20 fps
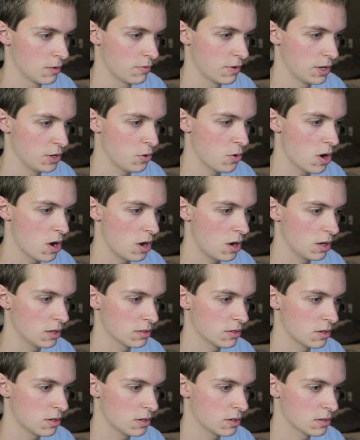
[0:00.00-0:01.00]
I do
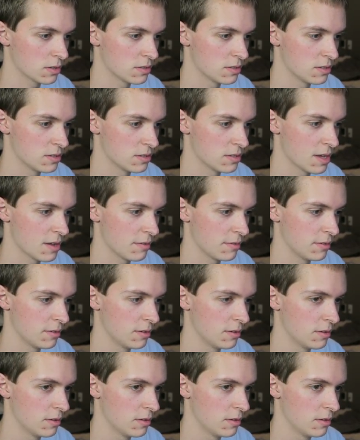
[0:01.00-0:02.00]
hot dogs, does that
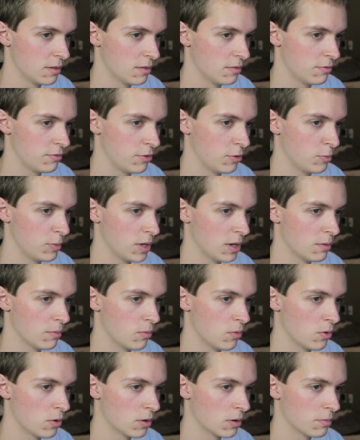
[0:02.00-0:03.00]
fill me up
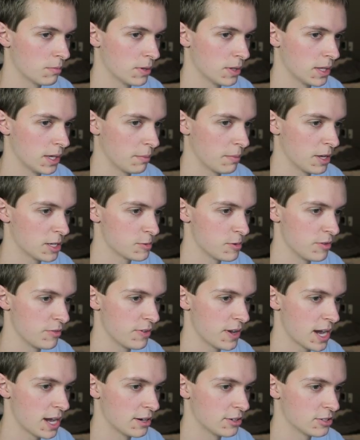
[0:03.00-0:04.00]
more, but like makes me
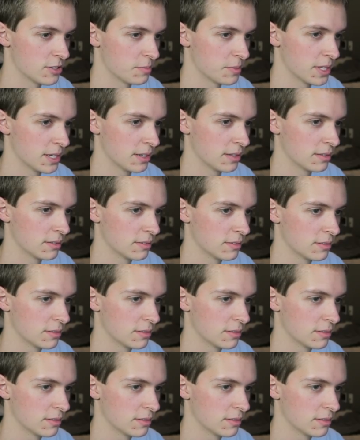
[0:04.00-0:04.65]
fat or something?